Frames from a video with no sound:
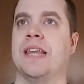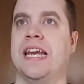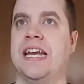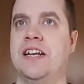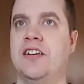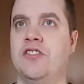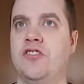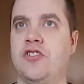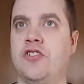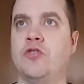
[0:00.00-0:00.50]

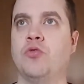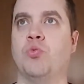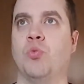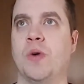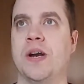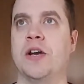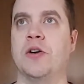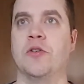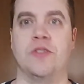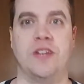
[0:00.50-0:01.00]
It is just
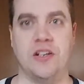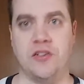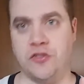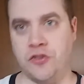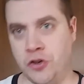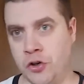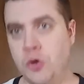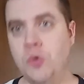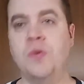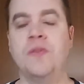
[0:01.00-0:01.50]
weird that
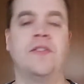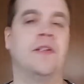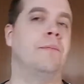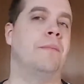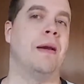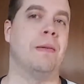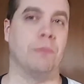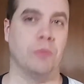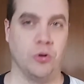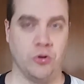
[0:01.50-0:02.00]
two of the
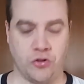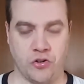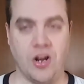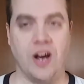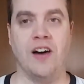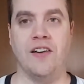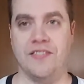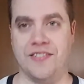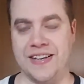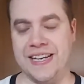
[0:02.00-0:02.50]
members
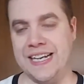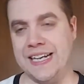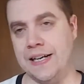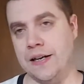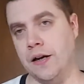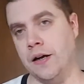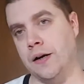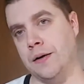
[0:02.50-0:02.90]
of the